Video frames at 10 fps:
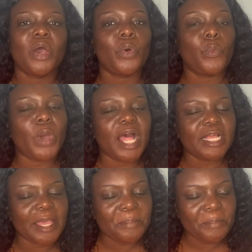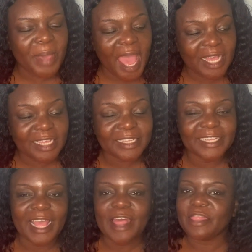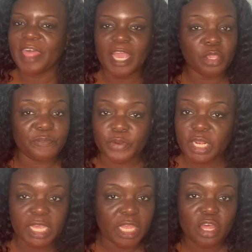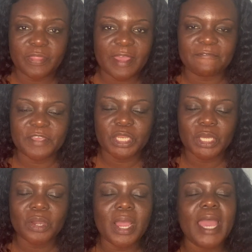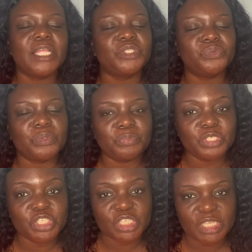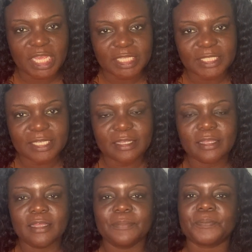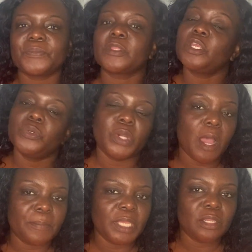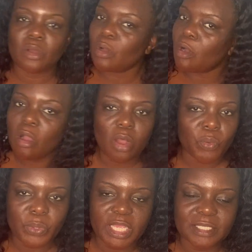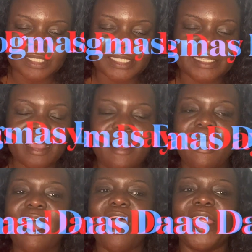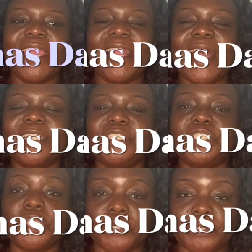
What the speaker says: welcome back. Thank you for clicking on that video and do appreciate you coming always. Alright guys, so